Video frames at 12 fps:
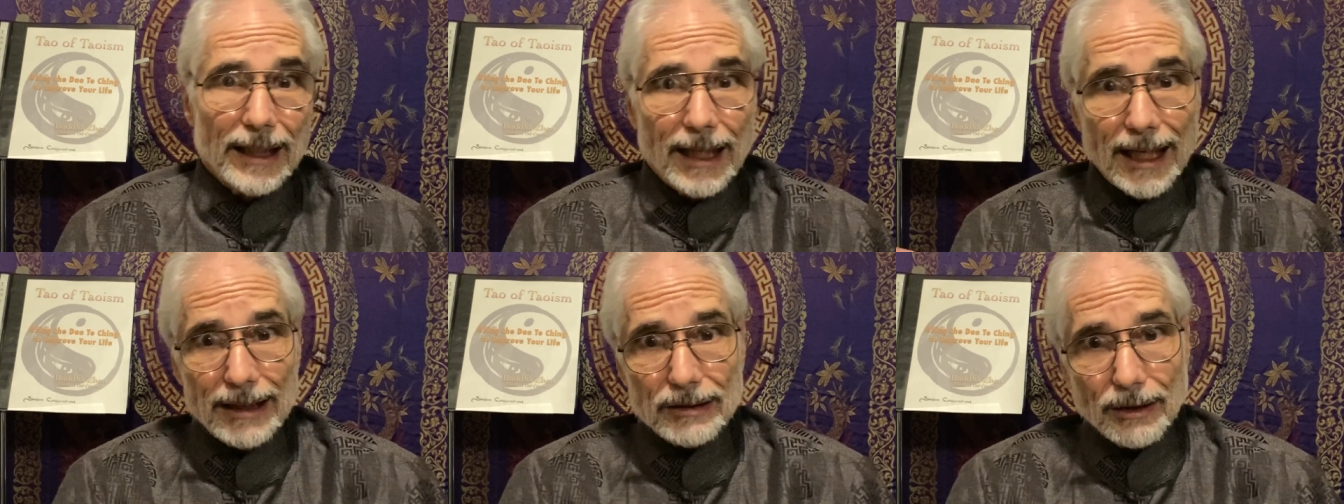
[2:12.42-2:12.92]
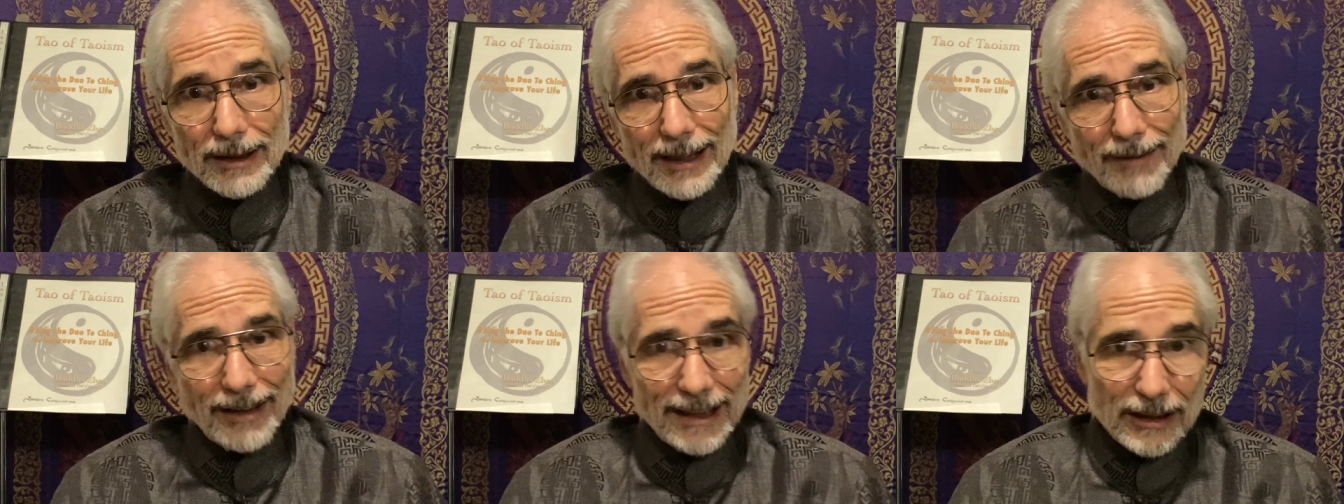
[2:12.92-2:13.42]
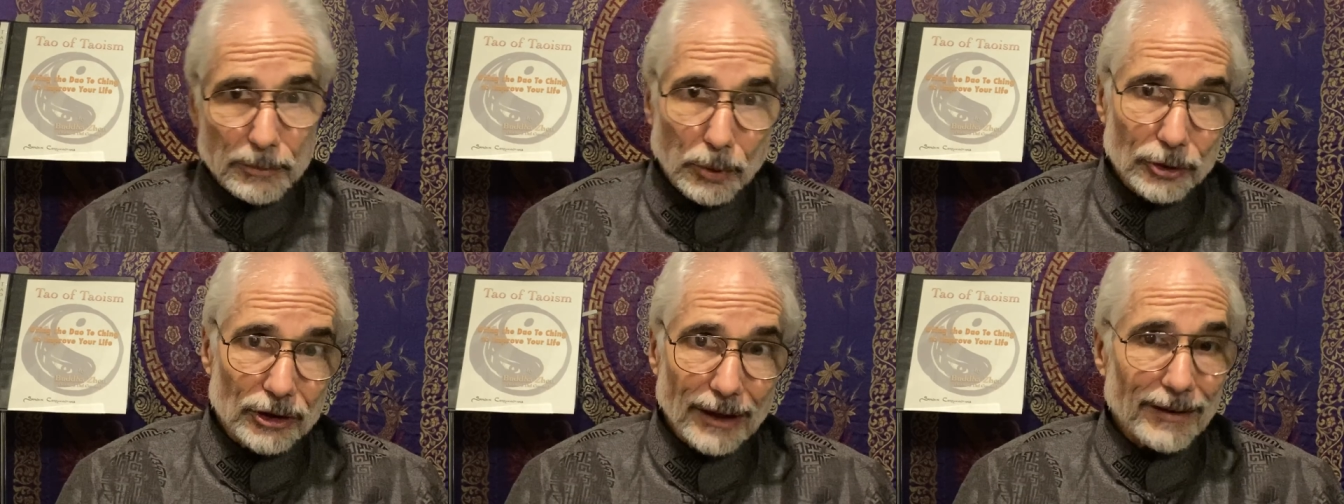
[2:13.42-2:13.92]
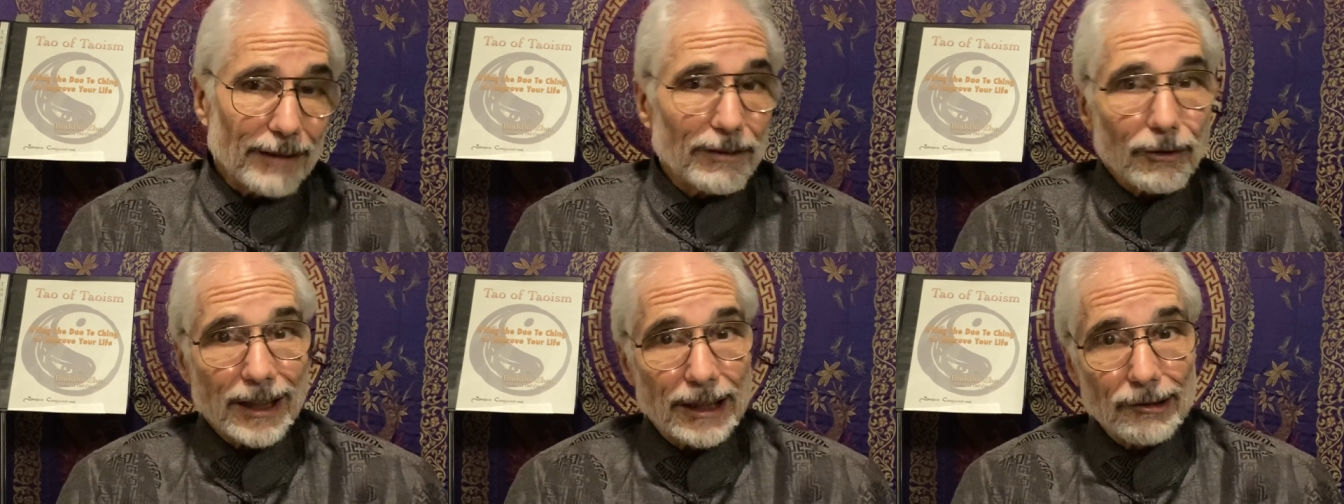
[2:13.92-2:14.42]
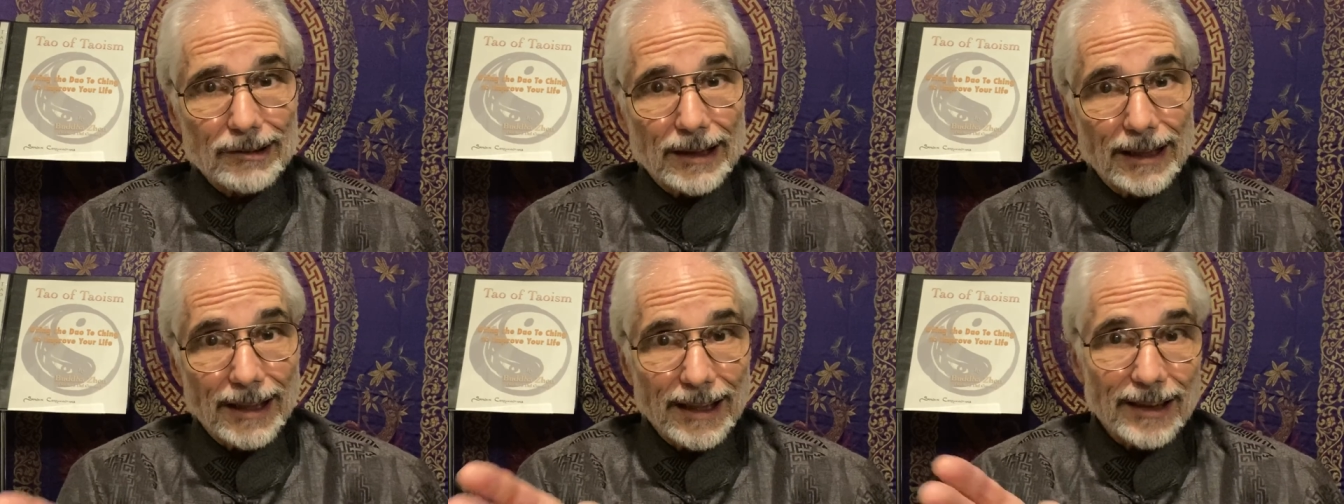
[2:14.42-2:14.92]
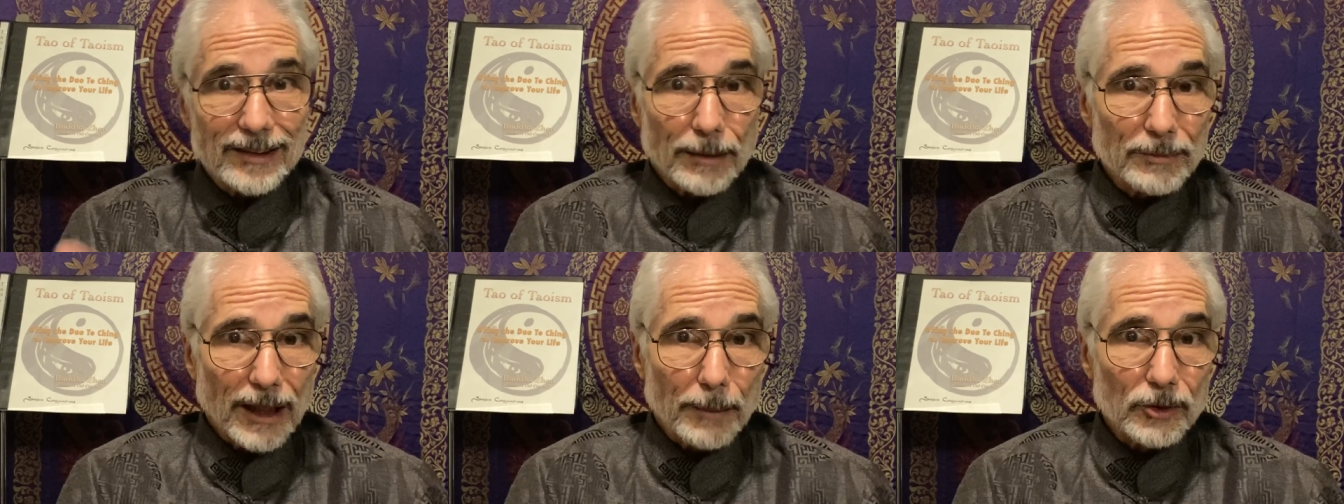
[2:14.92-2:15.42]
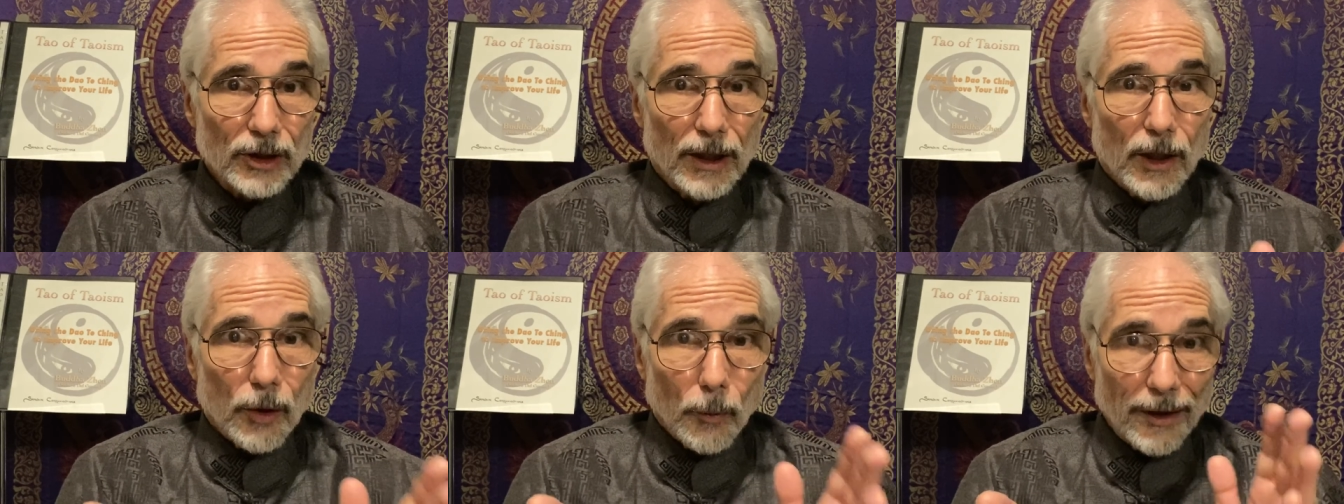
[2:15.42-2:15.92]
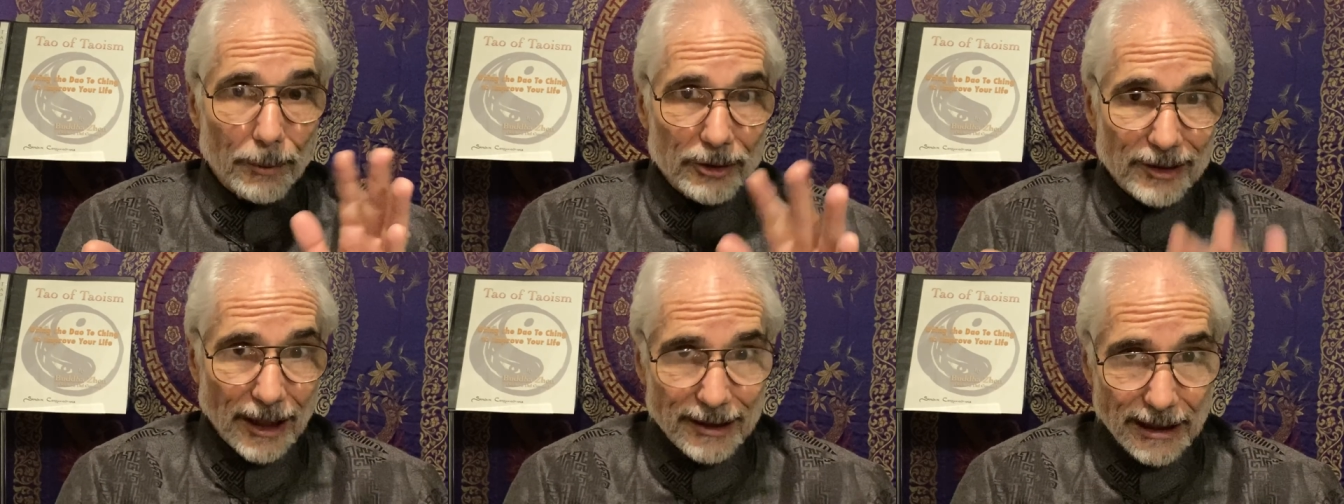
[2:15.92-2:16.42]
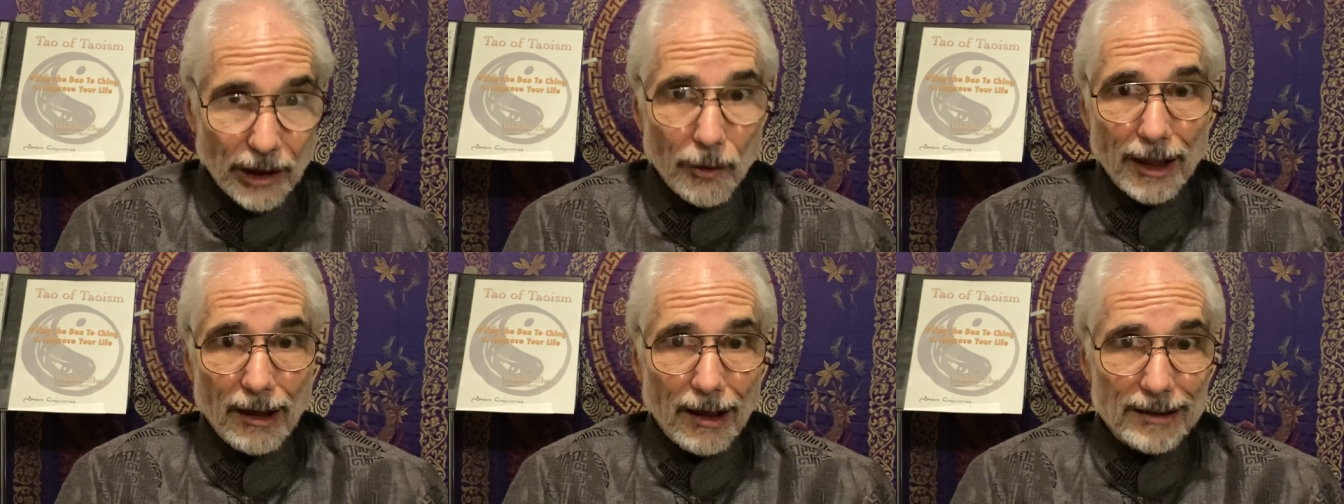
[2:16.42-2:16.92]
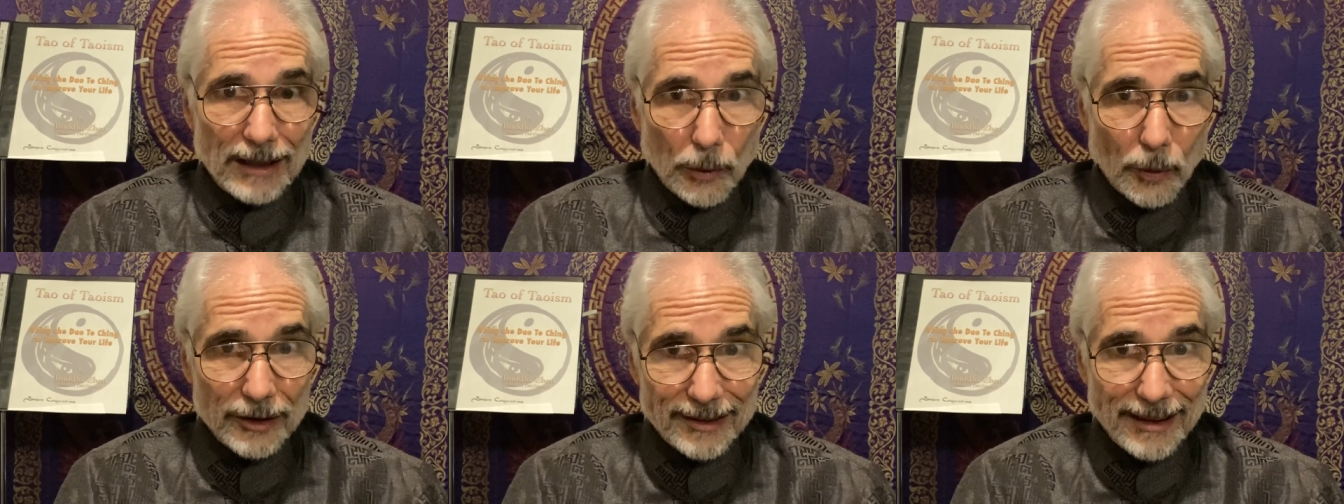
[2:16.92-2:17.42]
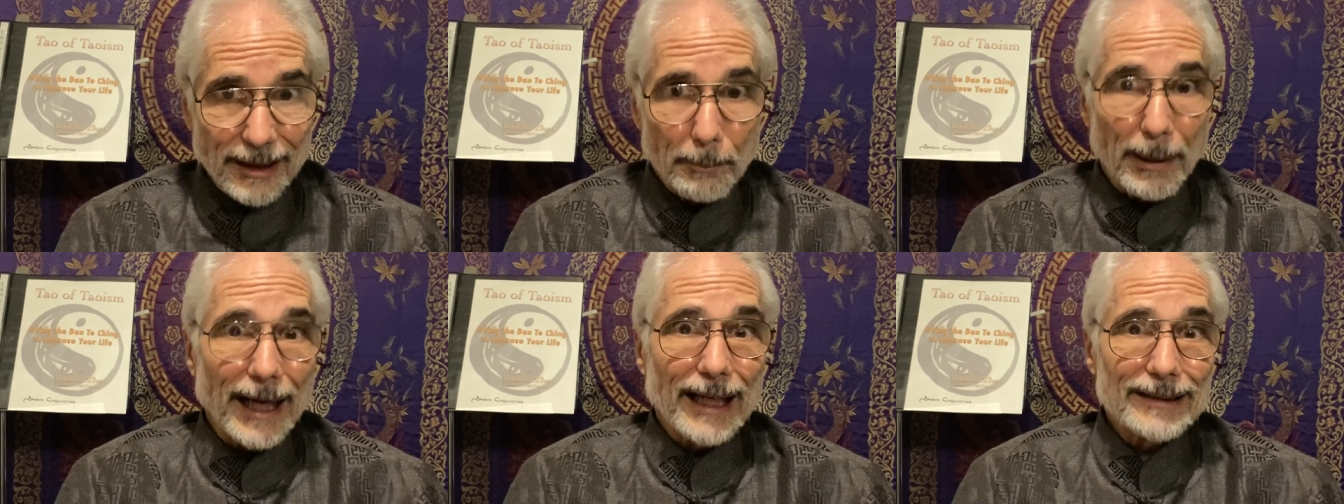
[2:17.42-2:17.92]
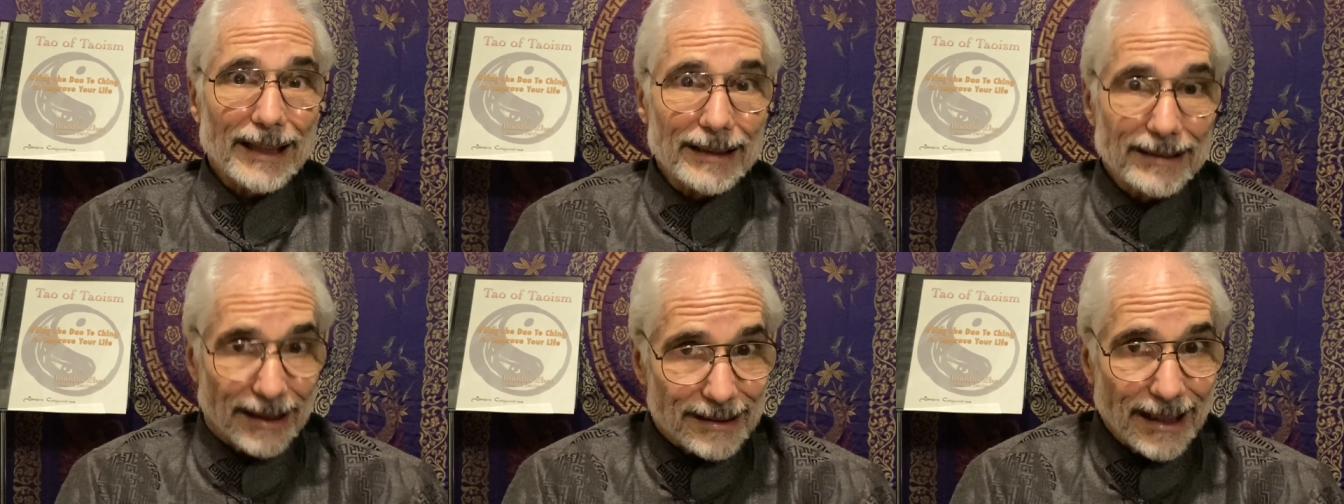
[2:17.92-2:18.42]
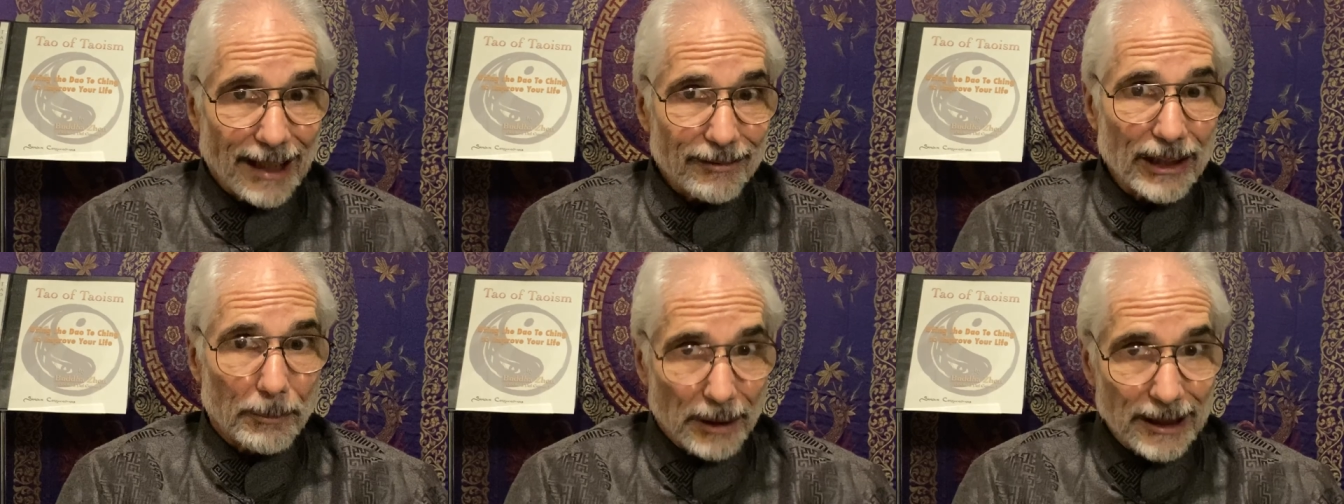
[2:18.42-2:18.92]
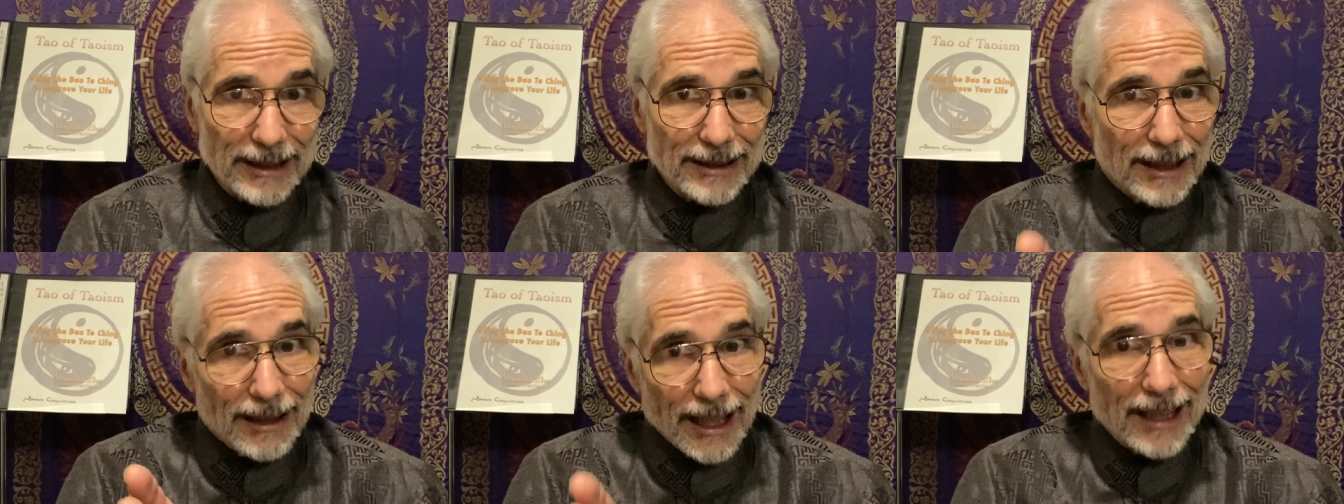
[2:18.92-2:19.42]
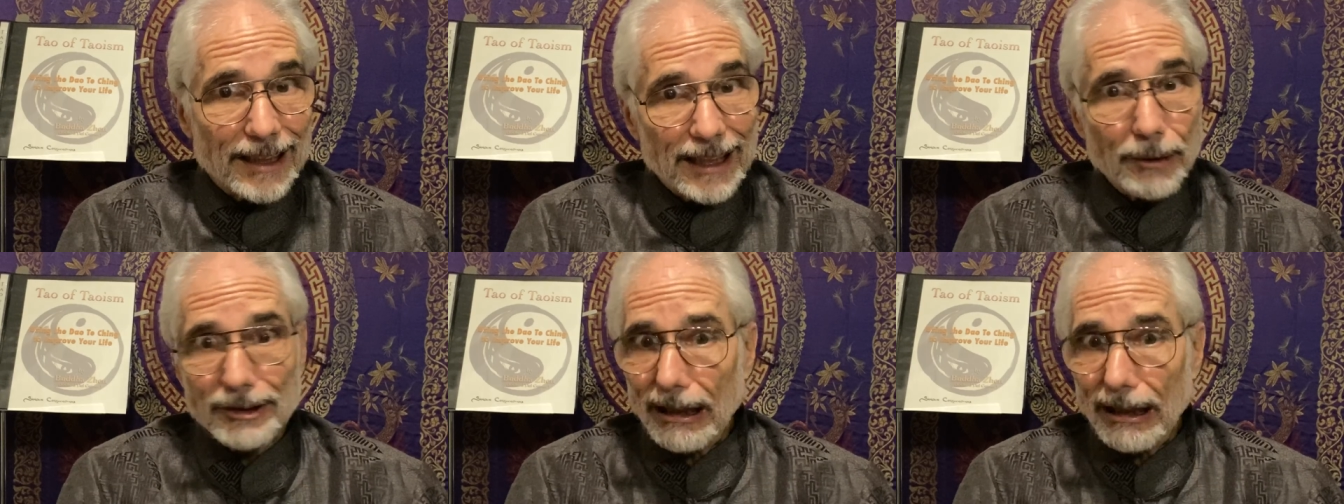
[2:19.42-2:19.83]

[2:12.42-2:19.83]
And so I've had this push-shove, and I felt guilty. And then sometimes when there was nothing going on, and I wasn't in a band, I didn't have any money, and then they would say,